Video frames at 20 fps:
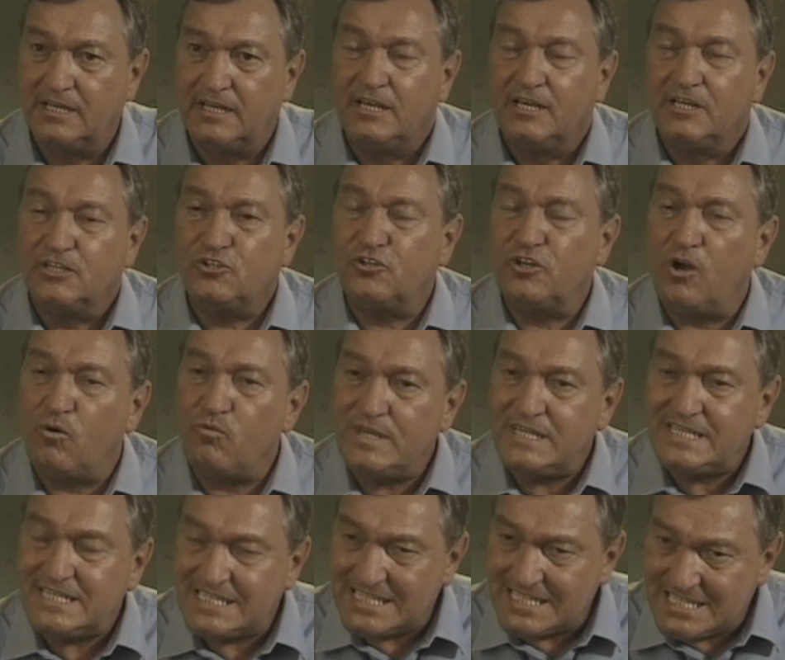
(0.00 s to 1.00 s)
So now we
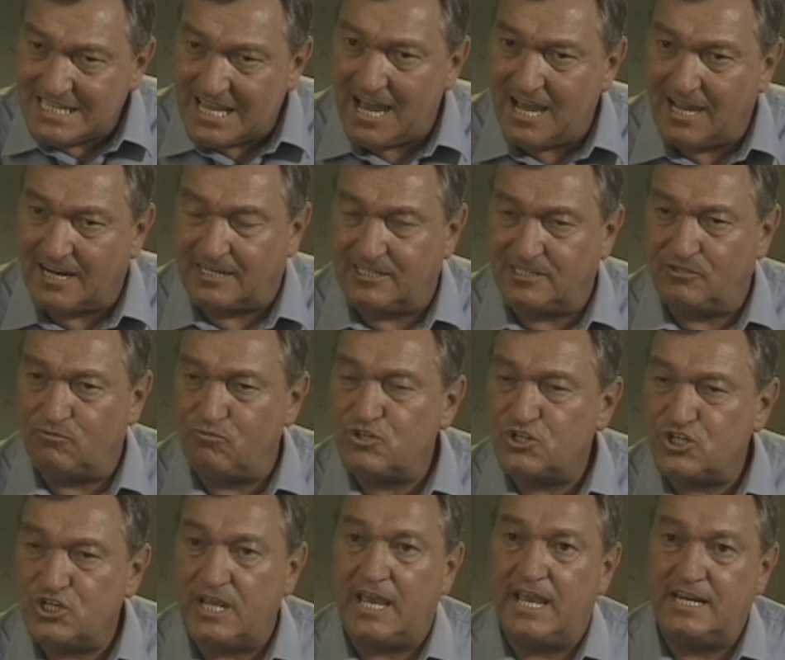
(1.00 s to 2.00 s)
start to
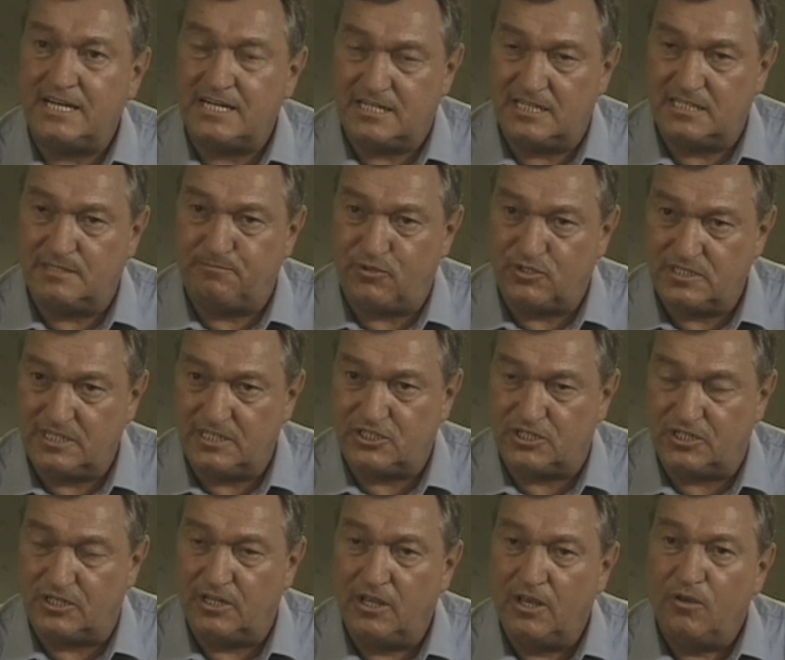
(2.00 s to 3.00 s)
change this
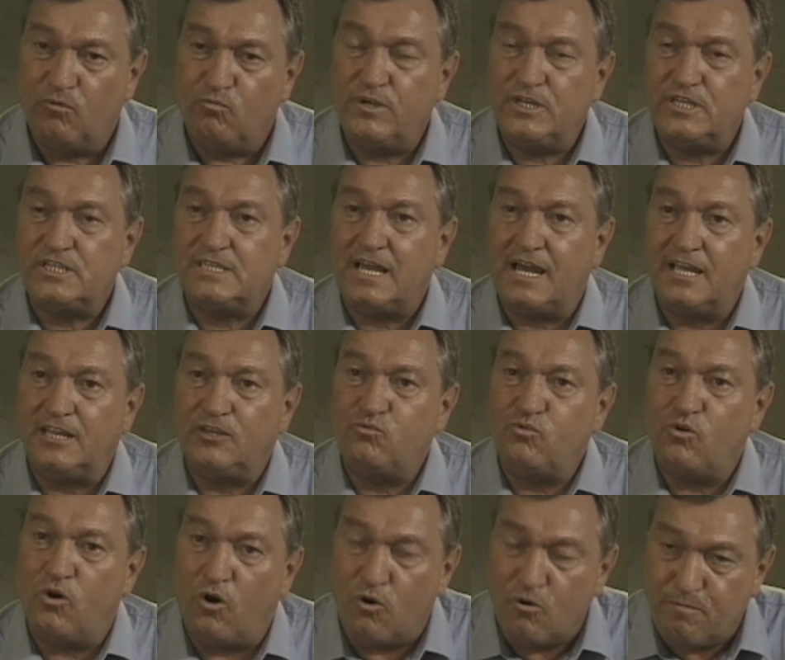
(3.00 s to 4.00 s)
position. We start to
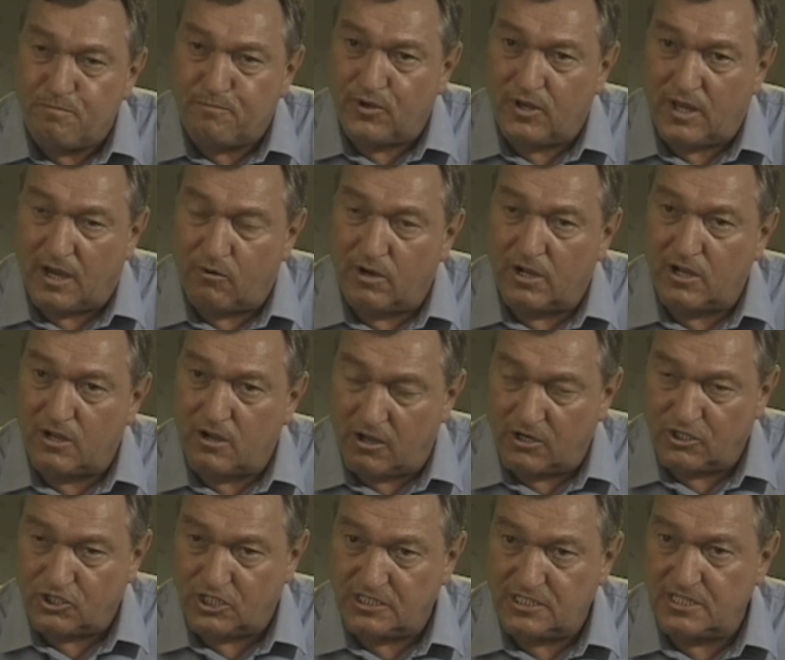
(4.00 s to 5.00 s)
open our
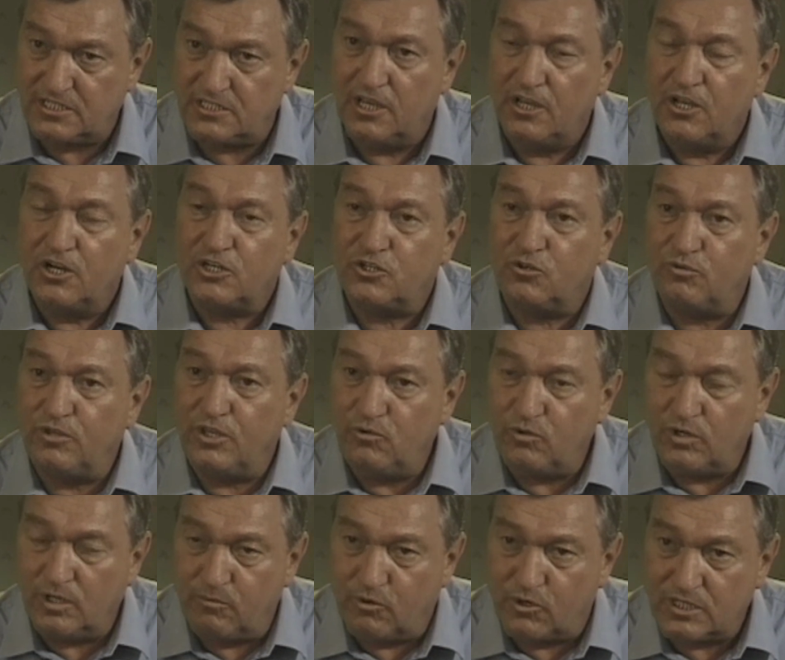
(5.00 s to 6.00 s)
consciousness through the
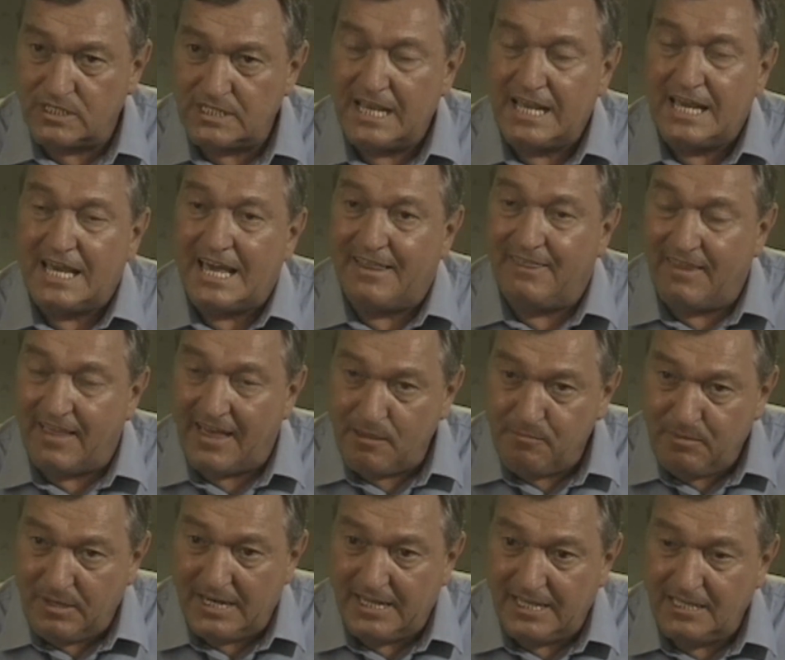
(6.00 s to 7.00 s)
universe, and I
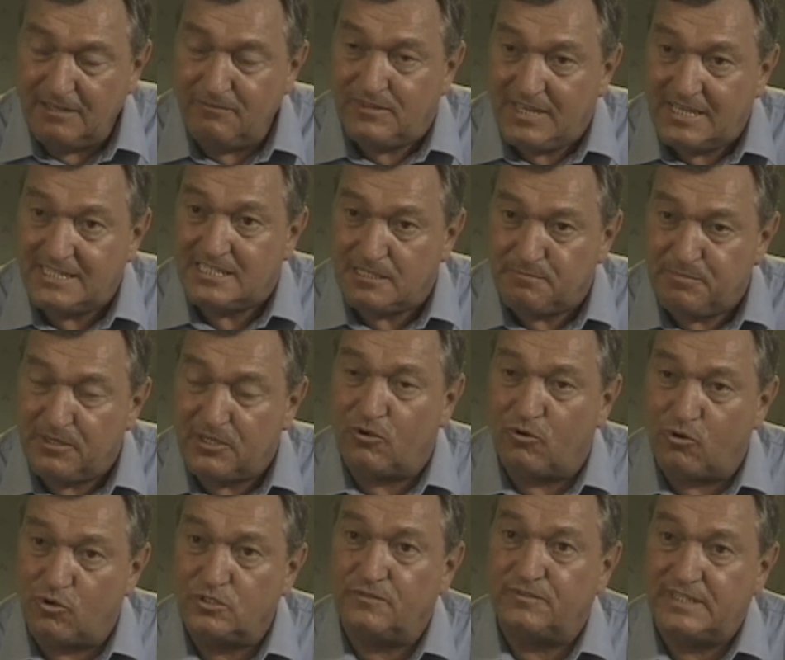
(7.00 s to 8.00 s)
believe this is
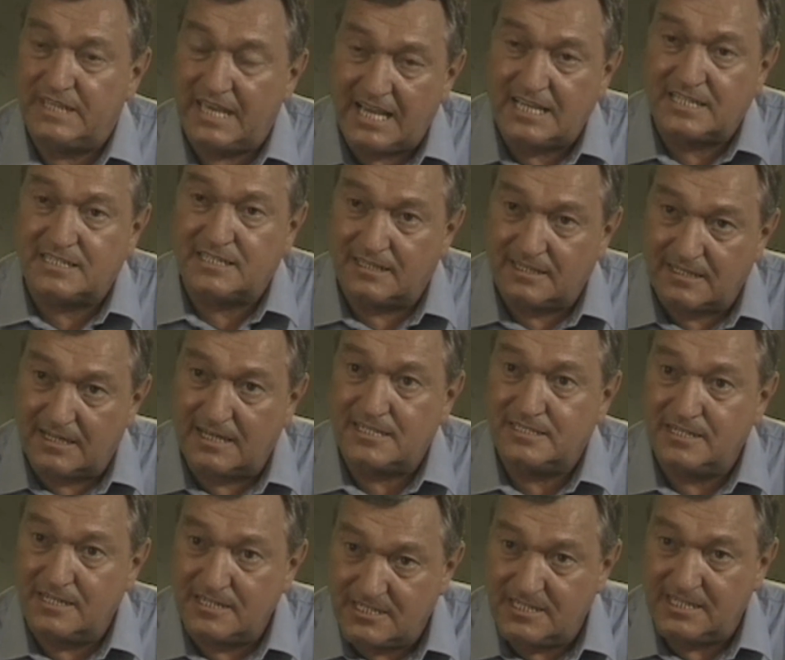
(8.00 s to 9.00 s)
because of the
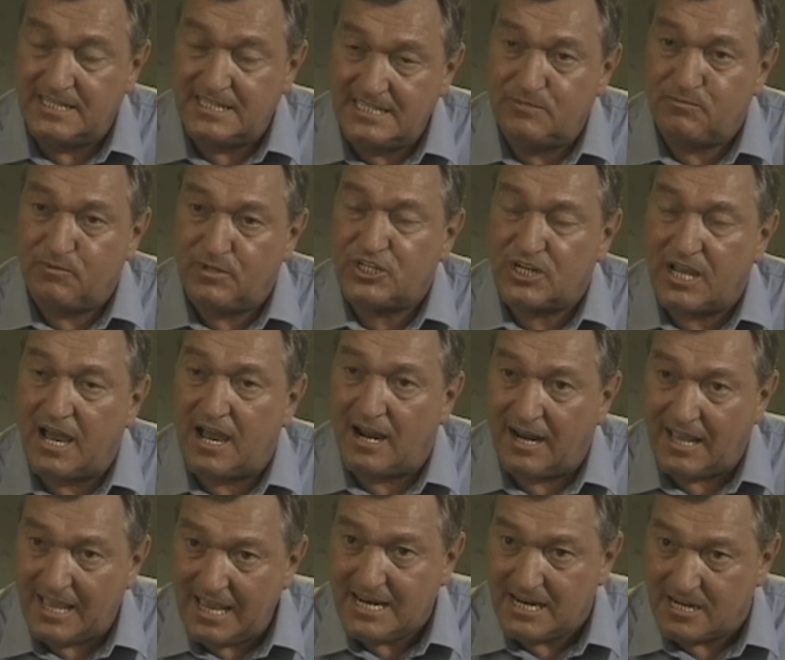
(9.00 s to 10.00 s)
extraterrestrial genes which are
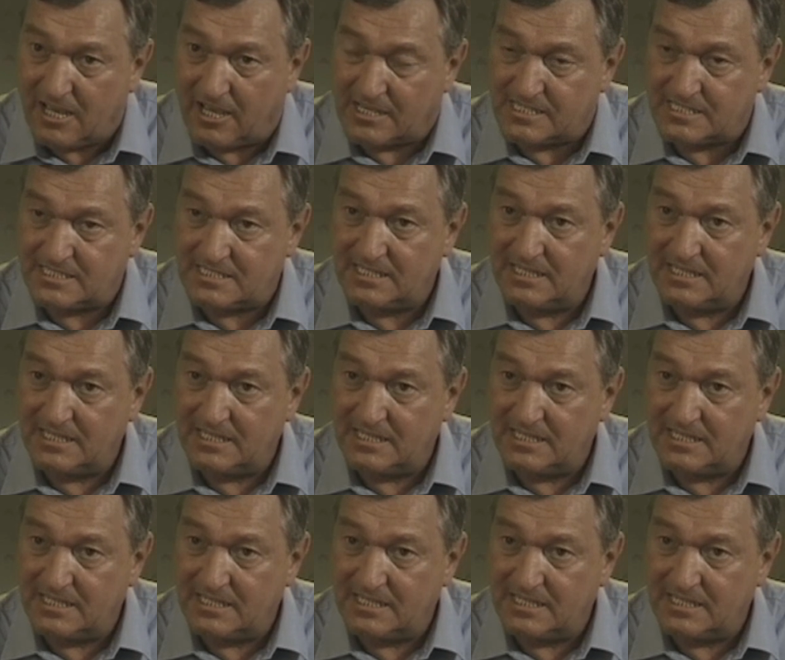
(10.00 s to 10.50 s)
in us.